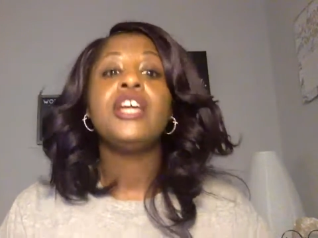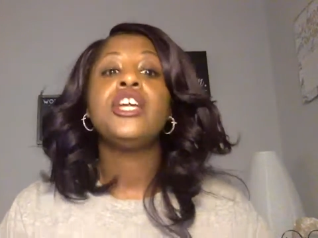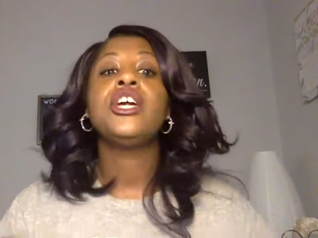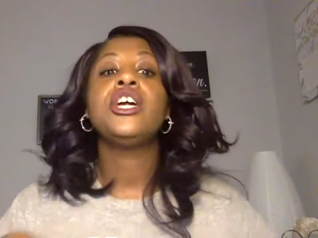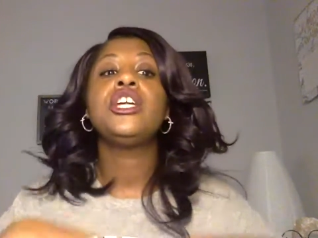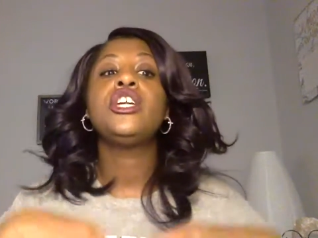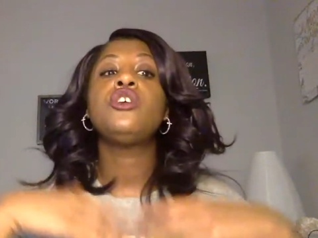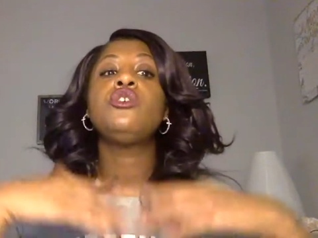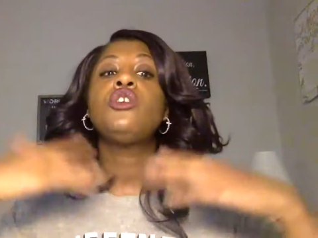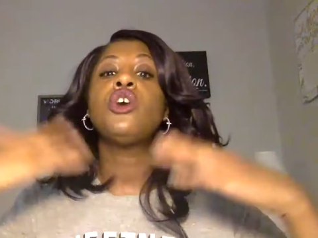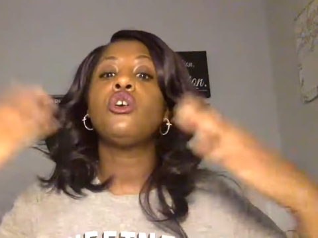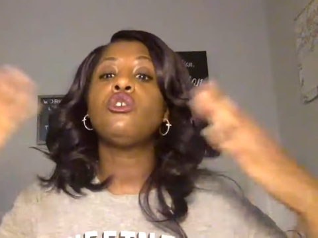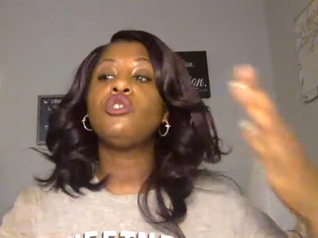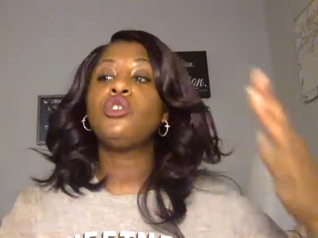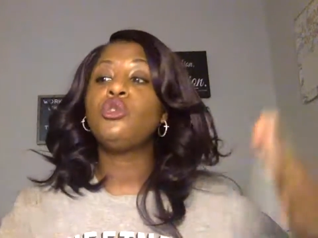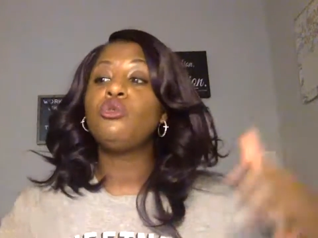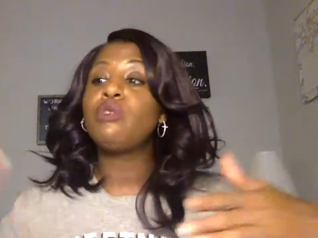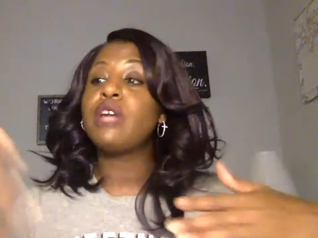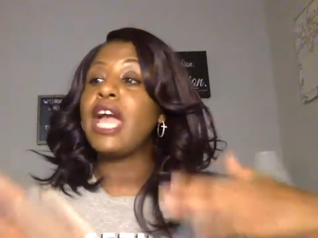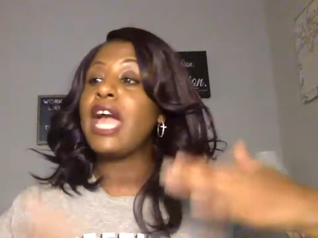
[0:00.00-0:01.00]
You know,
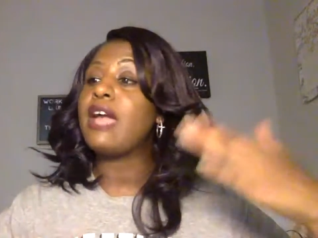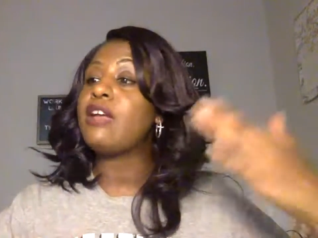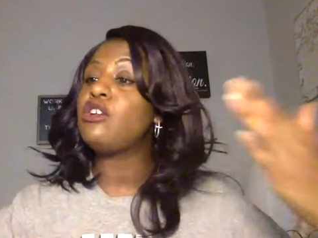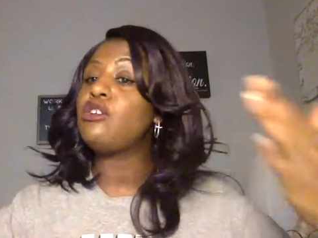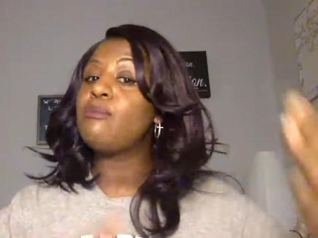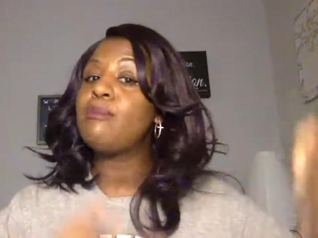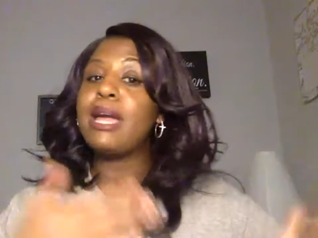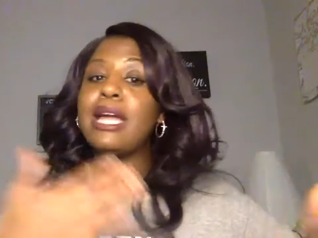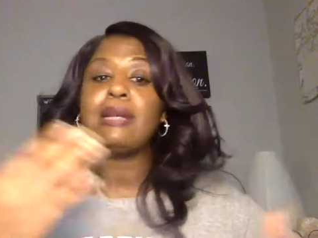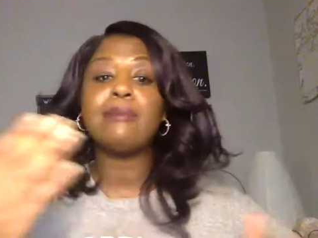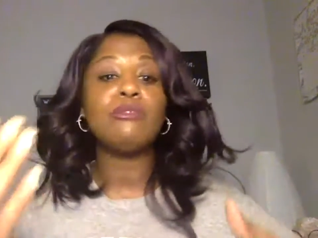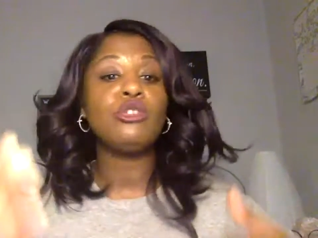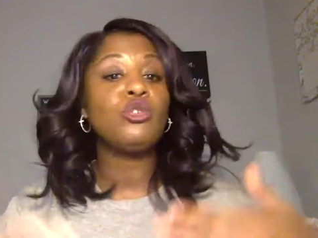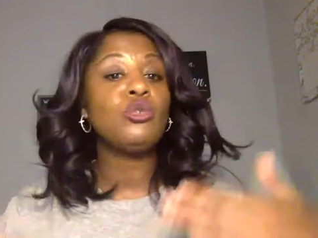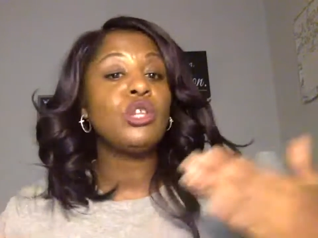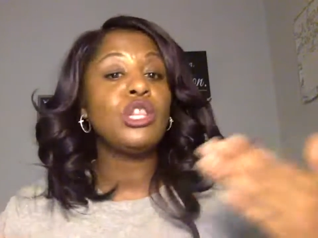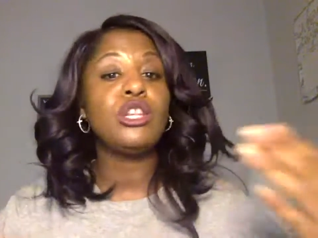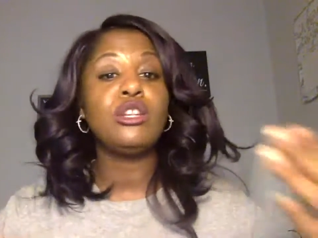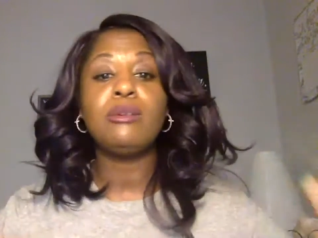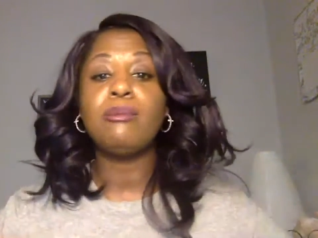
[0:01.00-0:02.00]
you made them do
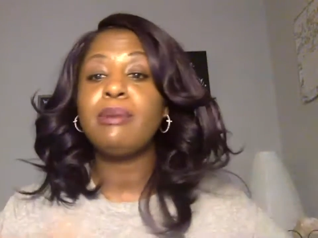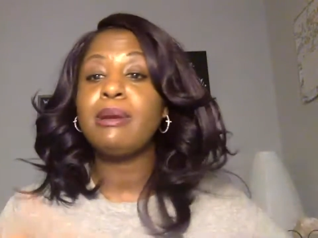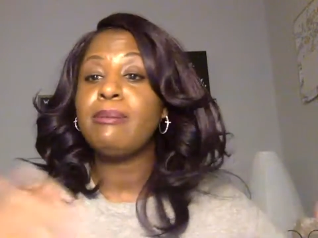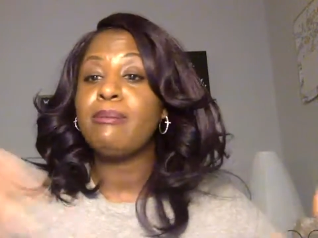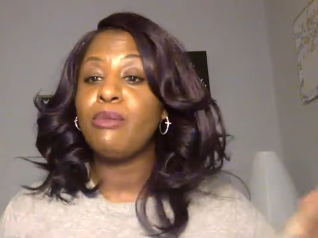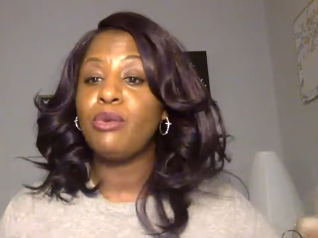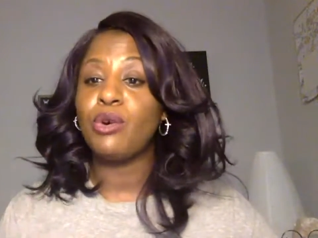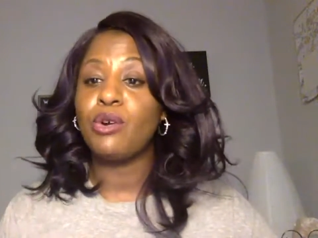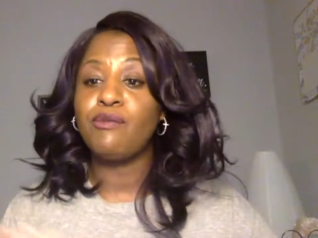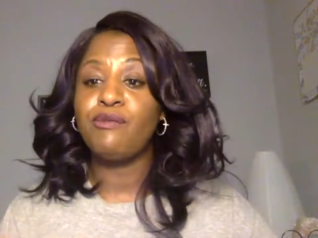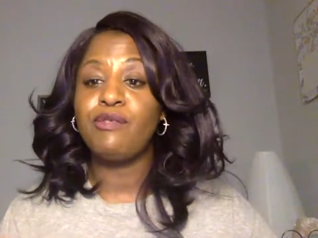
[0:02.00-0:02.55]
a little bit more,